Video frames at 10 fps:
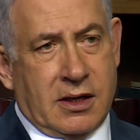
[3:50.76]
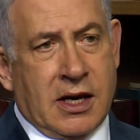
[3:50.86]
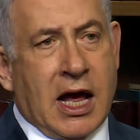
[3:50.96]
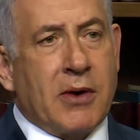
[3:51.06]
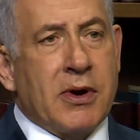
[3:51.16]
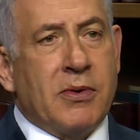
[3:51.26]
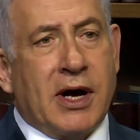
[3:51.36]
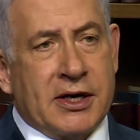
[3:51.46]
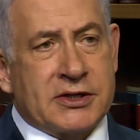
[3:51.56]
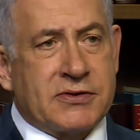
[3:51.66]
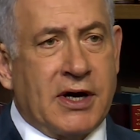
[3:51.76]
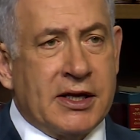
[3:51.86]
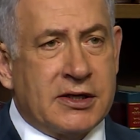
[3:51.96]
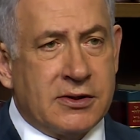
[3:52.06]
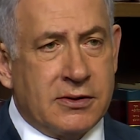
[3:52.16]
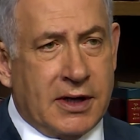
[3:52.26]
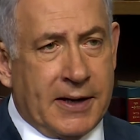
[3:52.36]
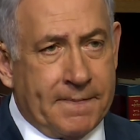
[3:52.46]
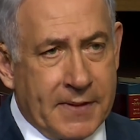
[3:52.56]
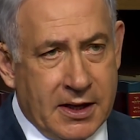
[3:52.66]
Now Iran is trying
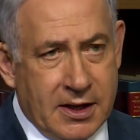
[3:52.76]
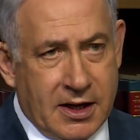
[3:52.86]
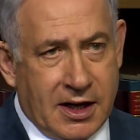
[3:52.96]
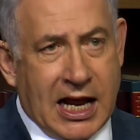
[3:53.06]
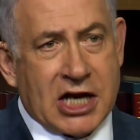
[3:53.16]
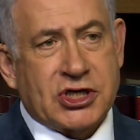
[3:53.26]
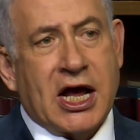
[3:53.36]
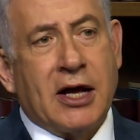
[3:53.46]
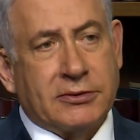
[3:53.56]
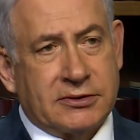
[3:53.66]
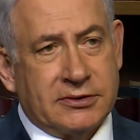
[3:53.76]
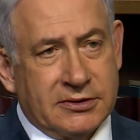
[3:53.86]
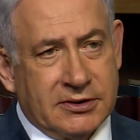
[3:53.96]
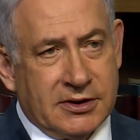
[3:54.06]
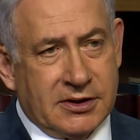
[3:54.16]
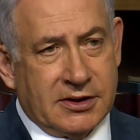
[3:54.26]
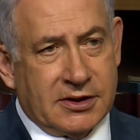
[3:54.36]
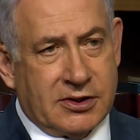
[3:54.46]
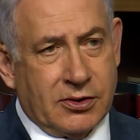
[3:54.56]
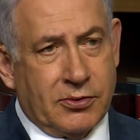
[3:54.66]
to lash out
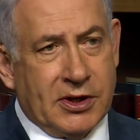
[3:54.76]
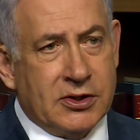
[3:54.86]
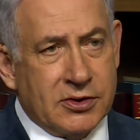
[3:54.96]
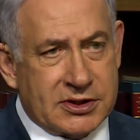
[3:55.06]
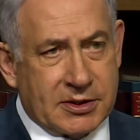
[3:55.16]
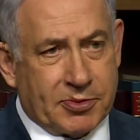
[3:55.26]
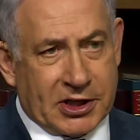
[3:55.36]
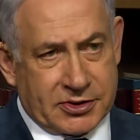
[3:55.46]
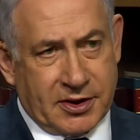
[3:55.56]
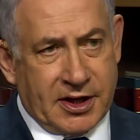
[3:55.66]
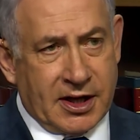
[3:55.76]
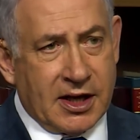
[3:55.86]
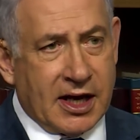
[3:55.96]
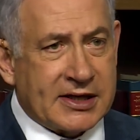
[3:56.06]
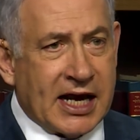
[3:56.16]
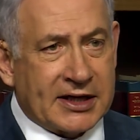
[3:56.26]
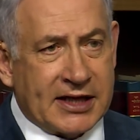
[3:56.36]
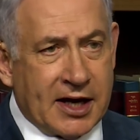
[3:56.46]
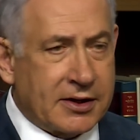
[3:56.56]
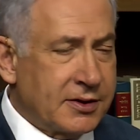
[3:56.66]
to reduce the pressure. They attack
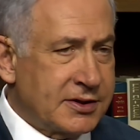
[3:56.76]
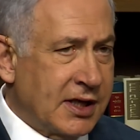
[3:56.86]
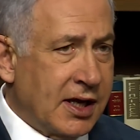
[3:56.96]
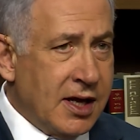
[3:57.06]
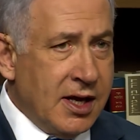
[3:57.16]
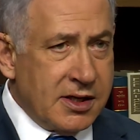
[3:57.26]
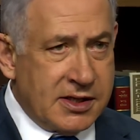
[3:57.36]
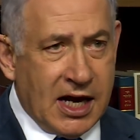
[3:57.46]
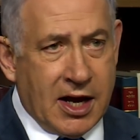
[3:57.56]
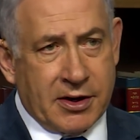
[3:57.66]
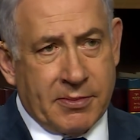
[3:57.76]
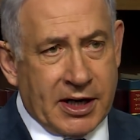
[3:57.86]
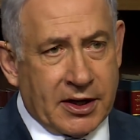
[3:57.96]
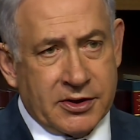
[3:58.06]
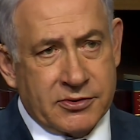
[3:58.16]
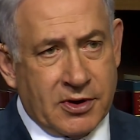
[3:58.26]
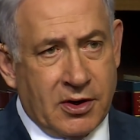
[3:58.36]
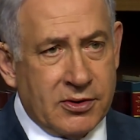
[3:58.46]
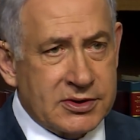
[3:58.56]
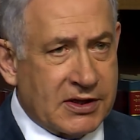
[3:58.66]
tankers, they down American
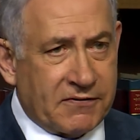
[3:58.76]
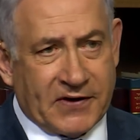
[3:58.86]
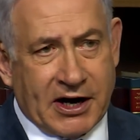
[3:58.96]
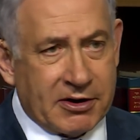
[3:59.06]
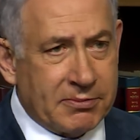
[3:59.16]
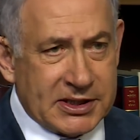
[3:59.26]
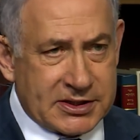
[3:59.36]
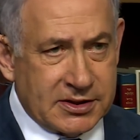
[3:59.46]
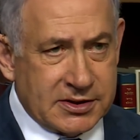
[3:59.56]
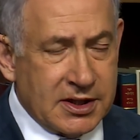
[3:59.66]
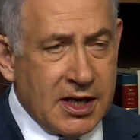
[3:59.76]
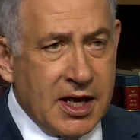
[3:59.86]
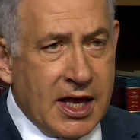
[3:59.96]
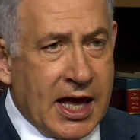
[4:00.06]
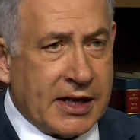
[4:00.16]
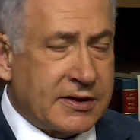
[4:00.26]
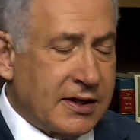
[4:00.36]
drones, they're firing missiles at